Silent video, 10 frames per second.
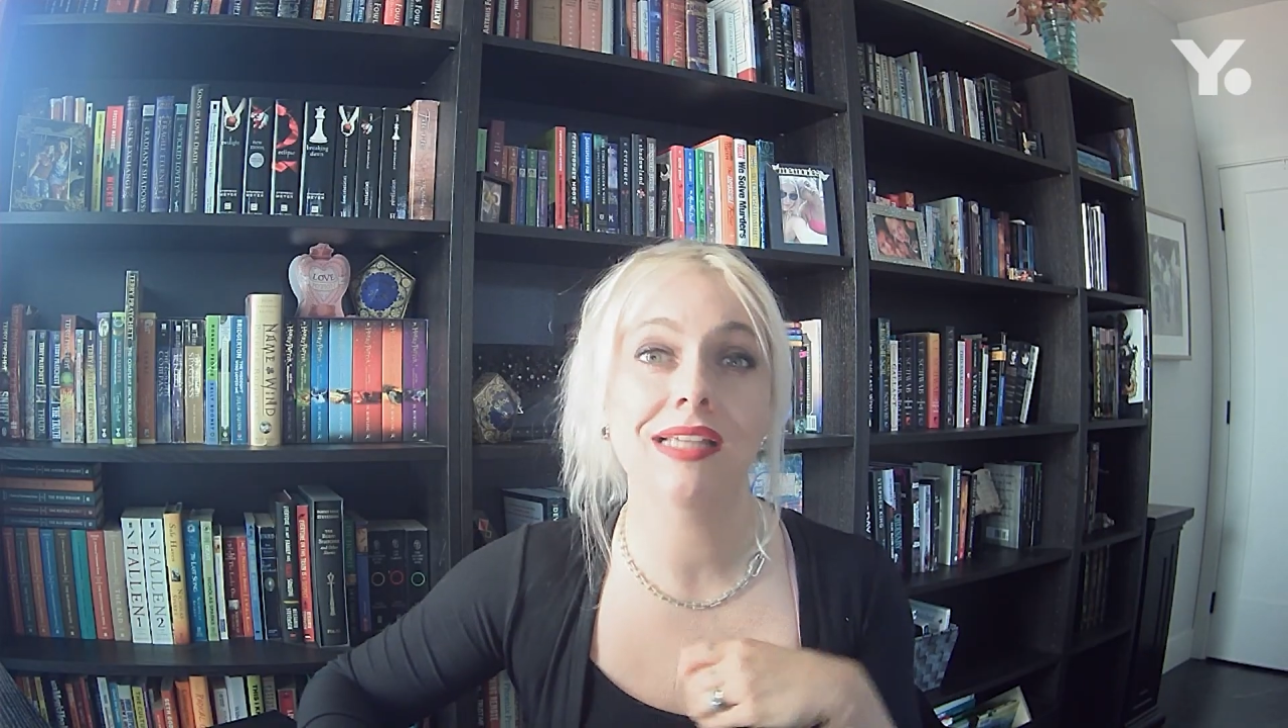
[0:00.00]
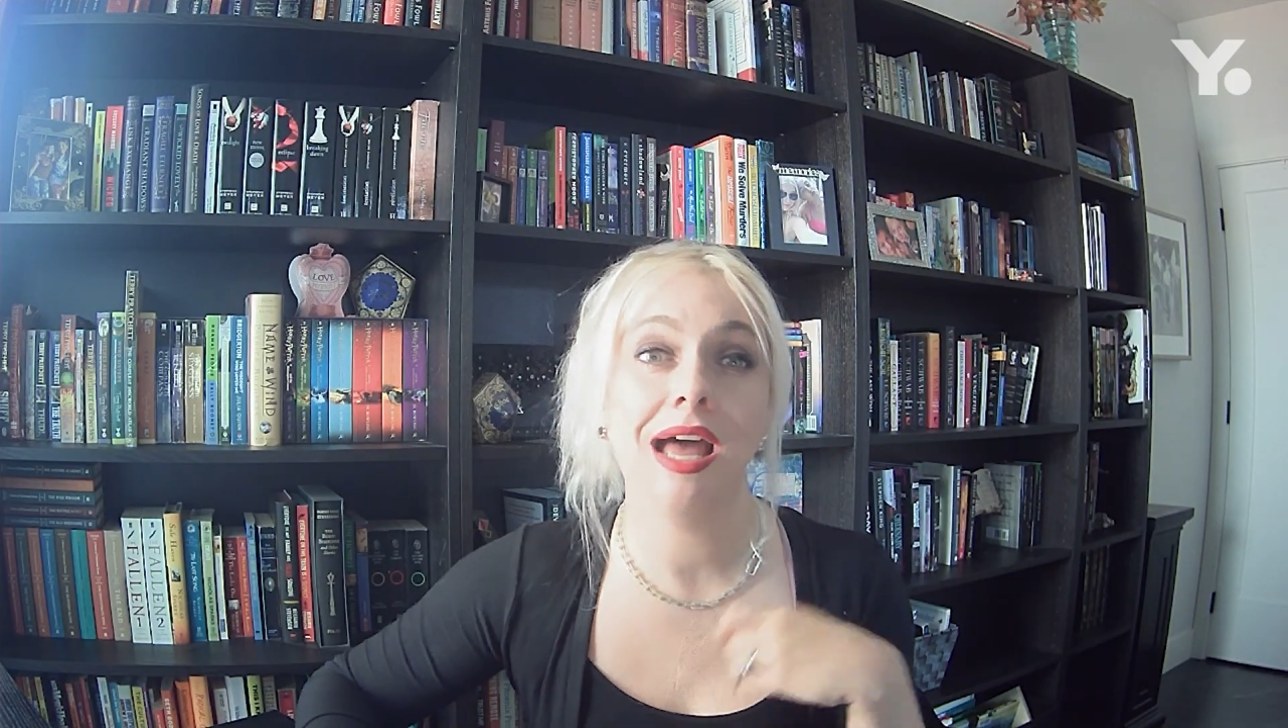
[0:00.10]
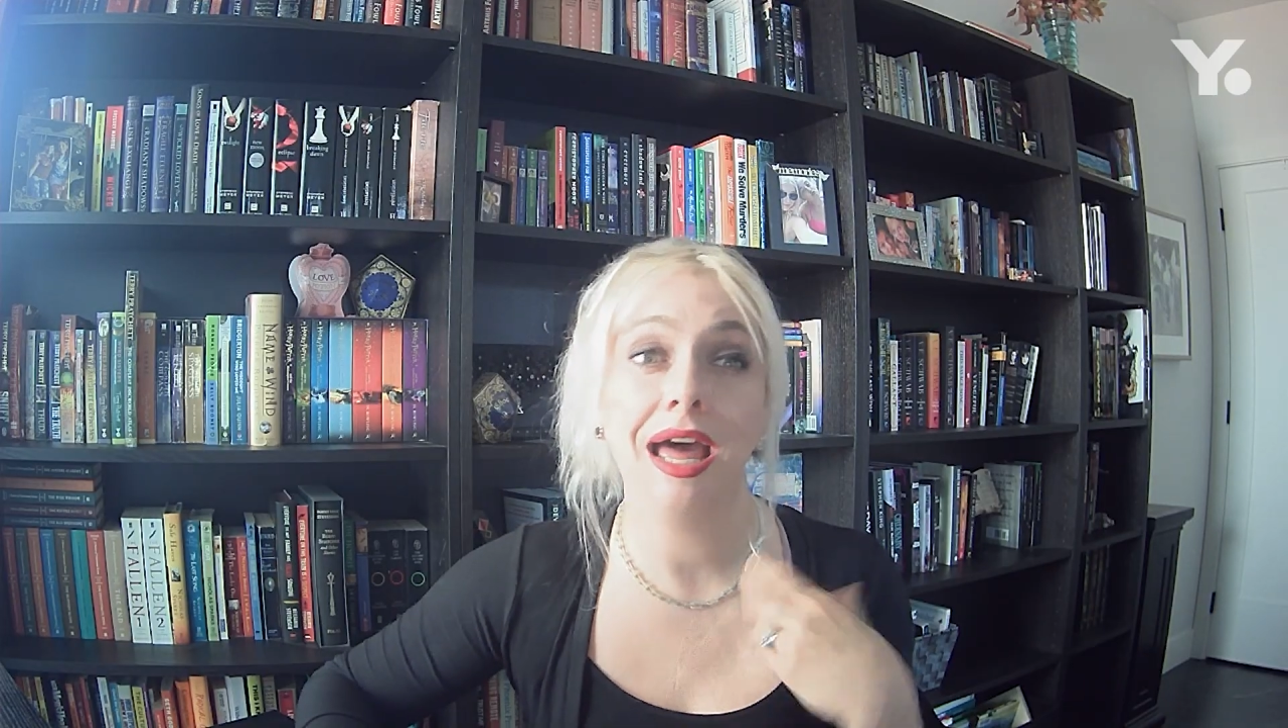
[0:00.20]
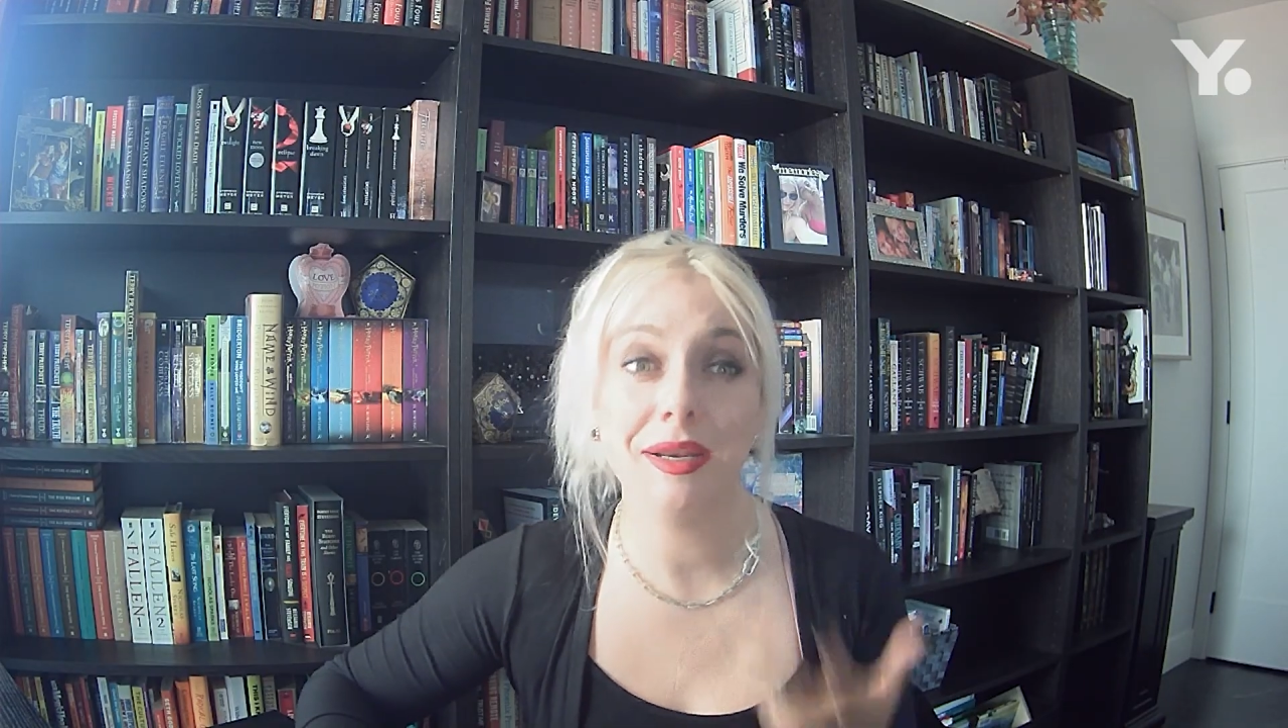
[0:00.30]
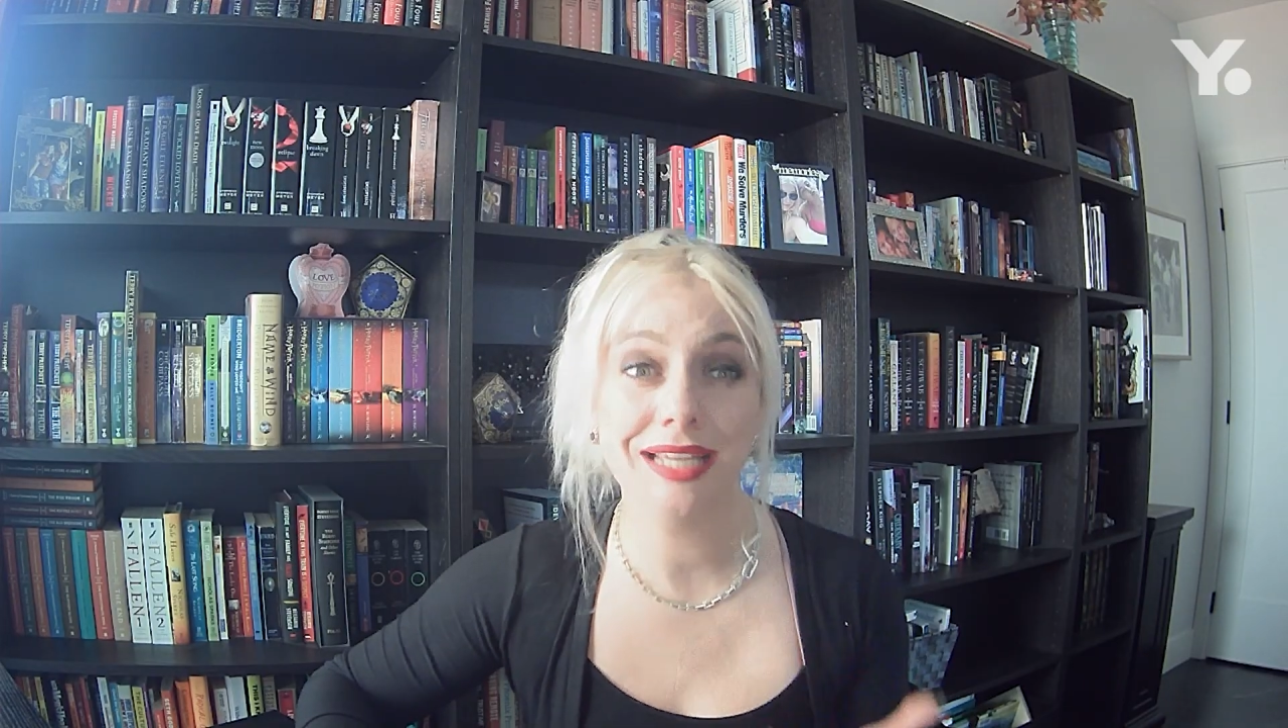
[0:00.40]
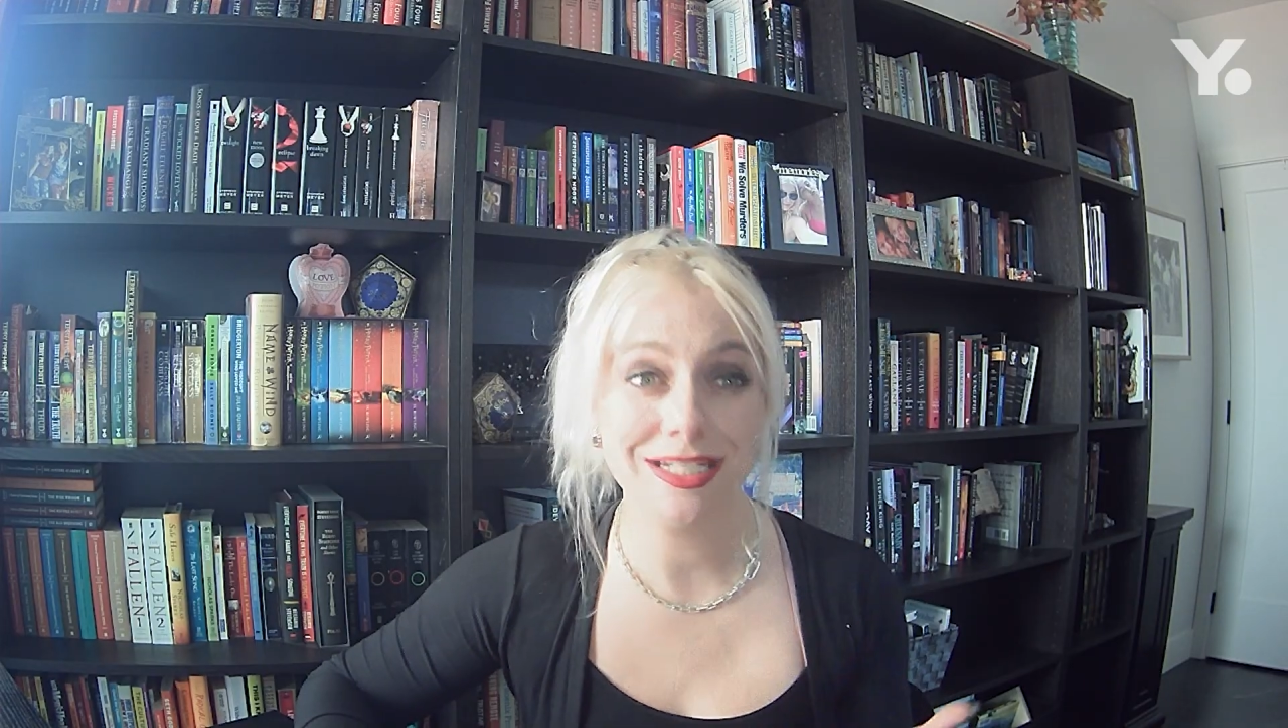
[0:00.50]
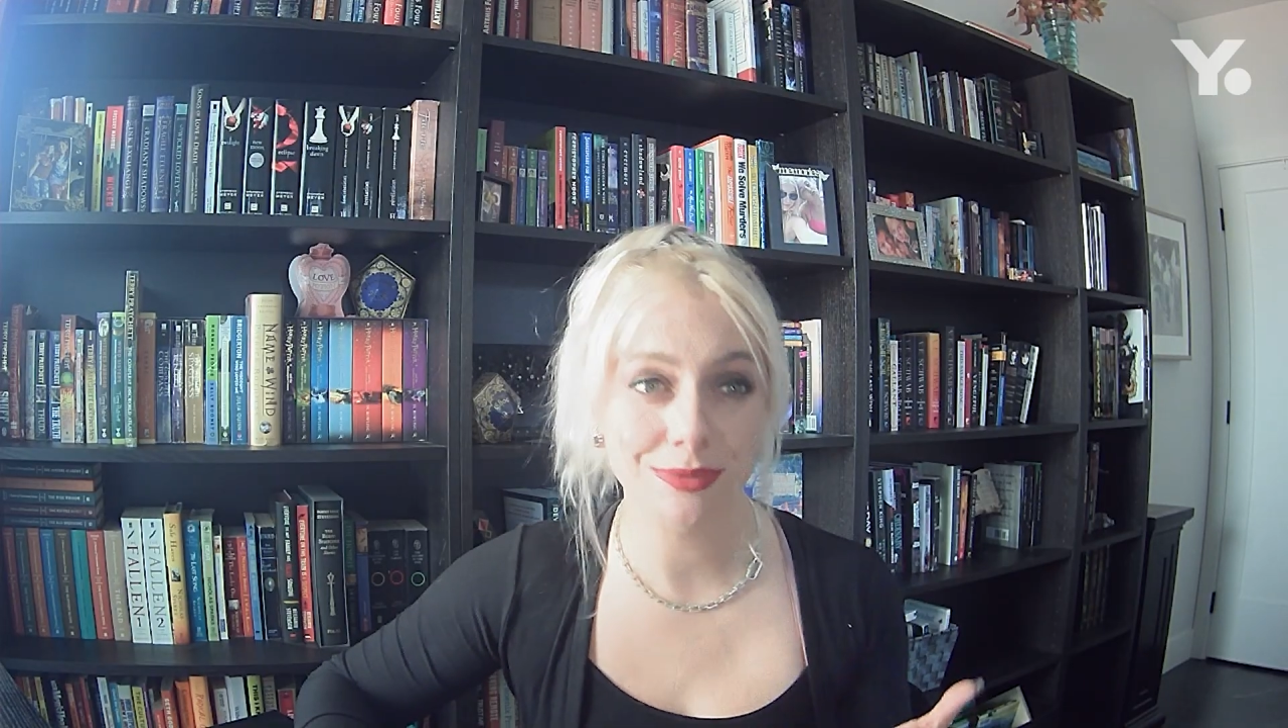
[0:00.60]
how do you get to